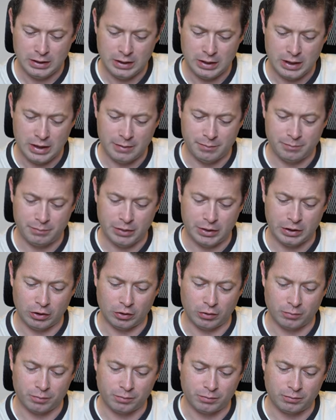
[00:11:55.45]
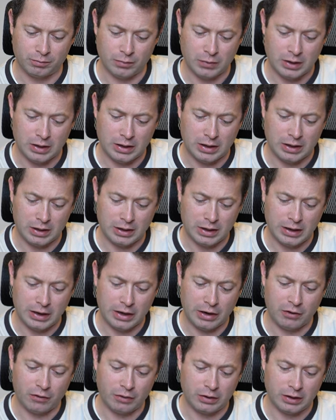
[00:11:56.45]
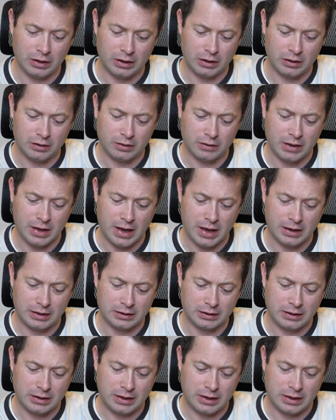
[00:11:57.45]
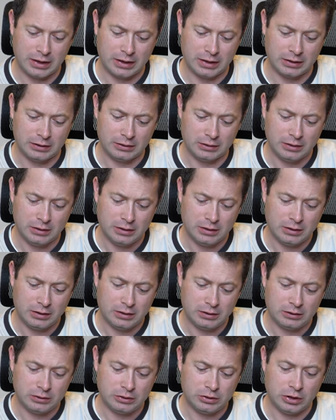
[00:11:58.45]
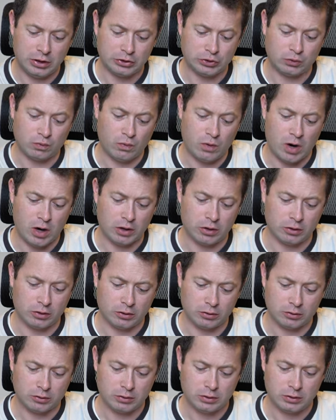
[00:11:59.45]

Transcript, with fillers: a bigger uh, area that can touch water